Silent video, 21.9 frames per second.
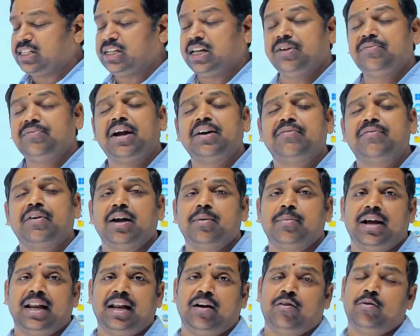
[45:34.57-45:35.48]
5 by
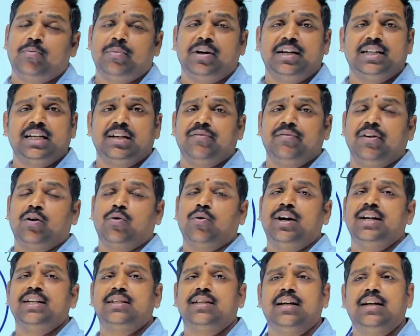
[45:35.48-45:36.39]
11 minutes, it will
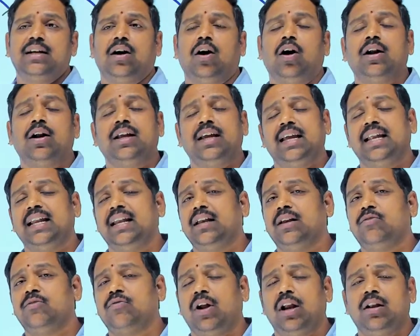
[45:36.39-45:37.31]
coincide, or
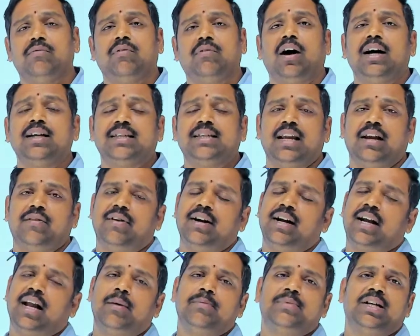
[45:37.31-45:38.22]
in 12 hours,
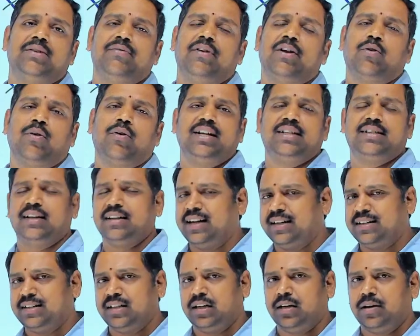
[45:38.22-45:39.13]
11 times it will coincide.
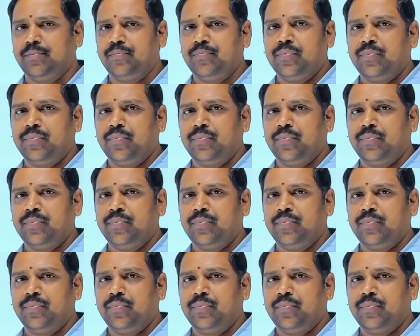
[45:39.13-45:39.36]
That's it.